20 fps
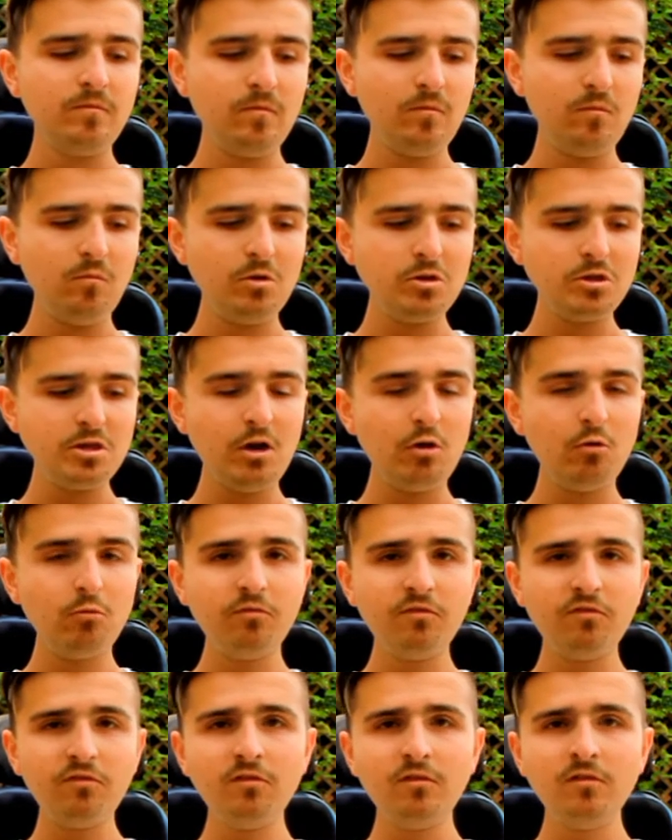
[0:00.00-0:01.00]
which
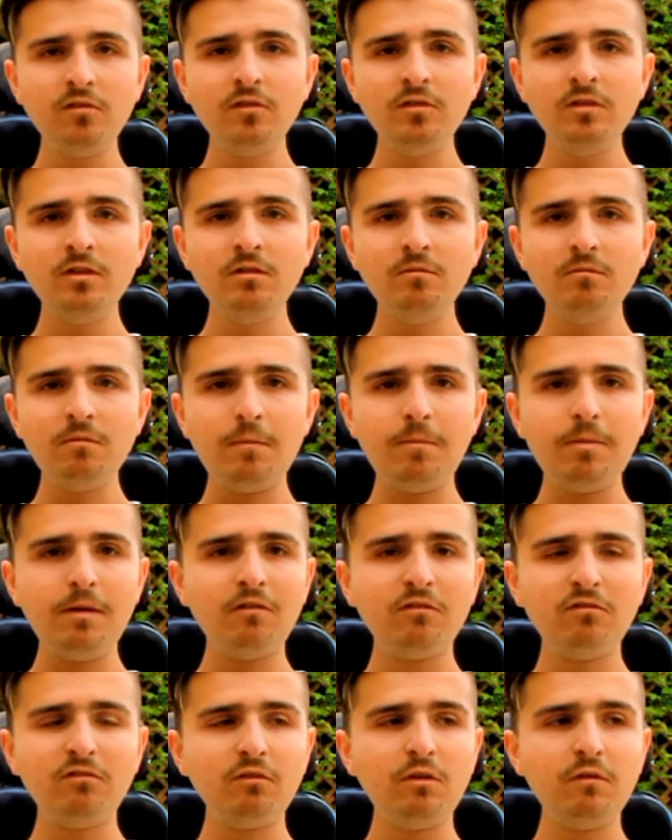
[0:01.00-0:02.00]
helps my
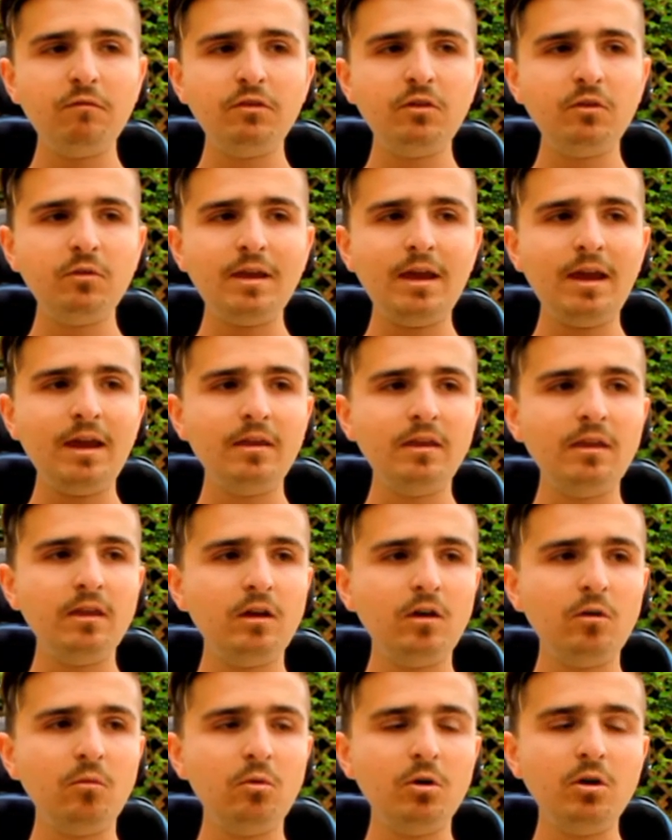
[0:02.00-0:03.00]
parents are even doing that in,
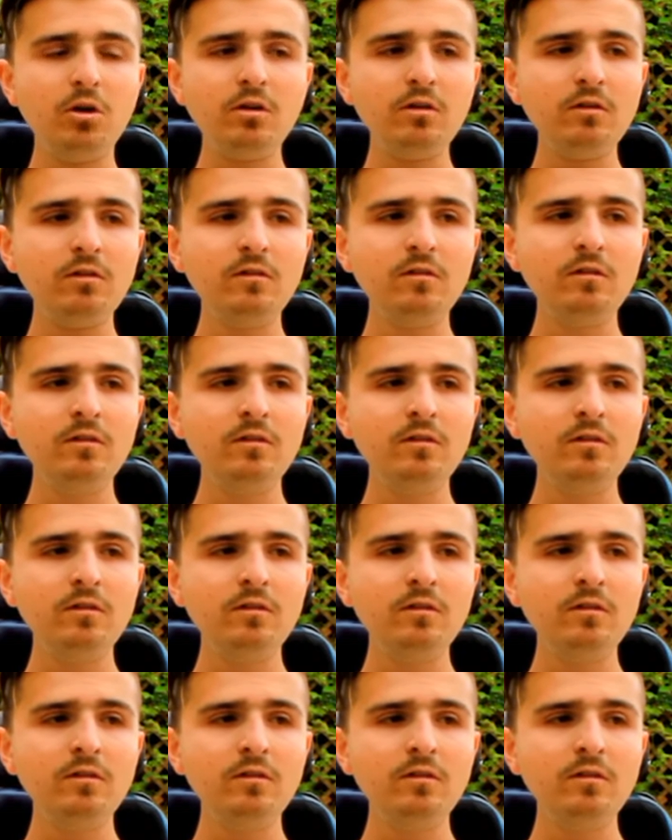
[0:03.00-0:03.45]
at work.